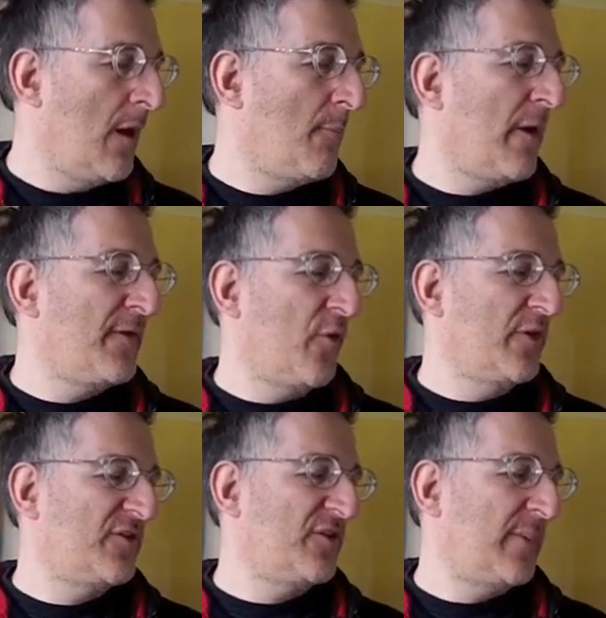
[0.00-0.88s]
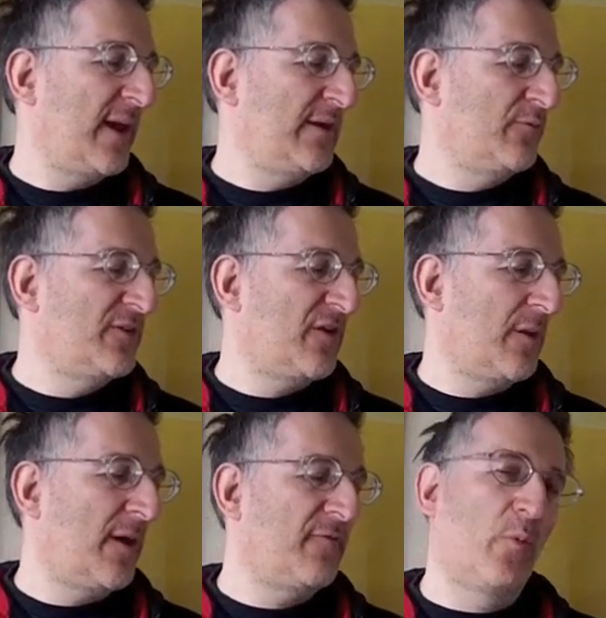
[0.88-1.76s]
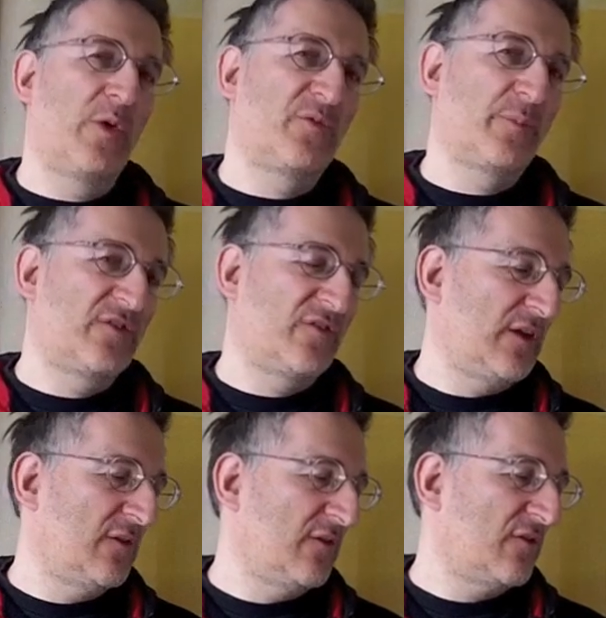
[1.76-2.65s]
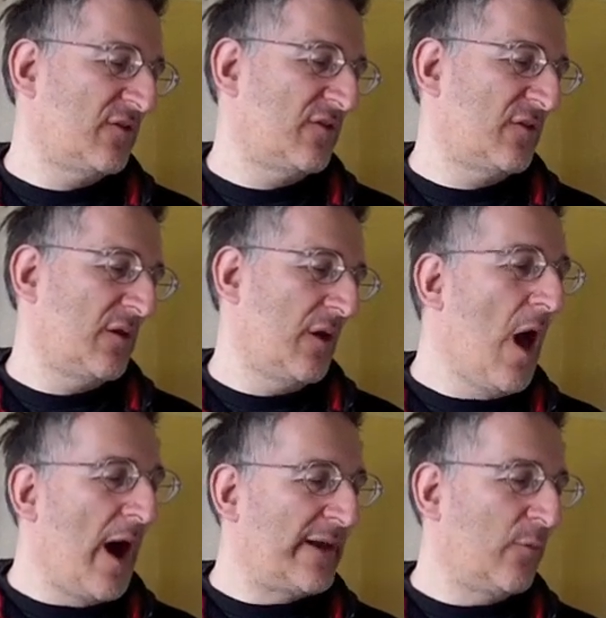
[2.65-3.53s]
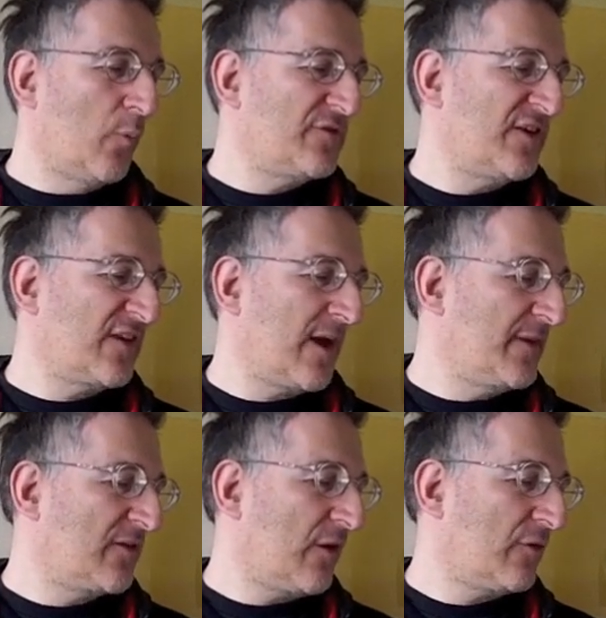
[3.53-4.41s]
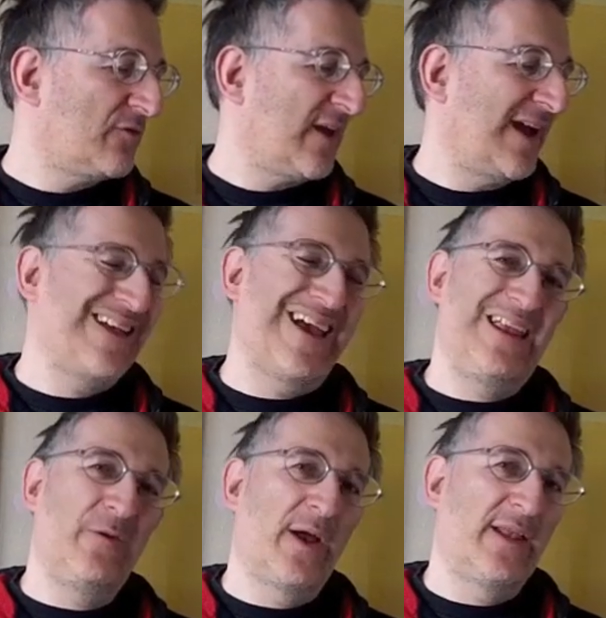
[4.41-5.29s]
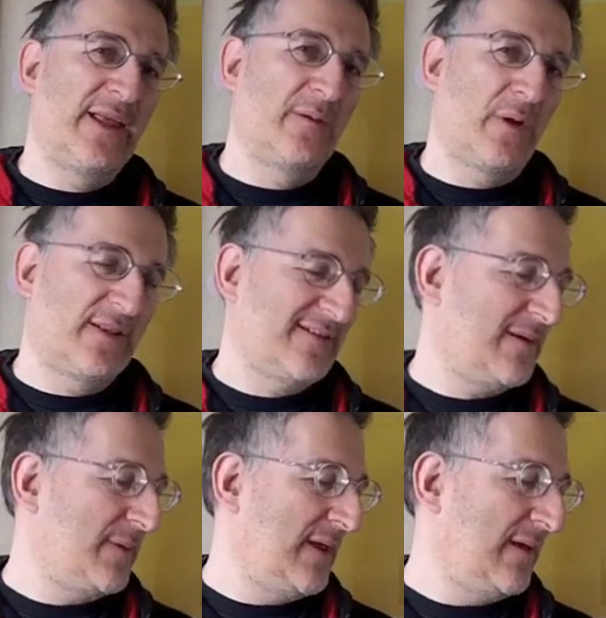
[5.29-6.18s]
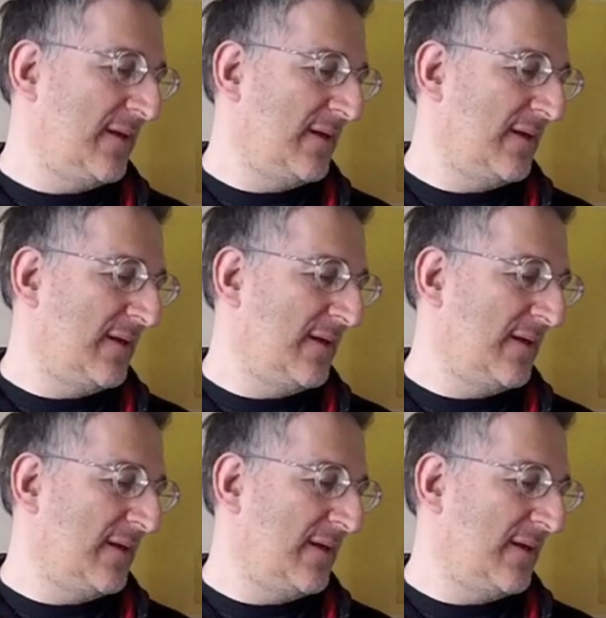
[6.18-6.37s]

My voice has barely risen above a whisper since. I didn't want it to come into contact anywhere near my tummy.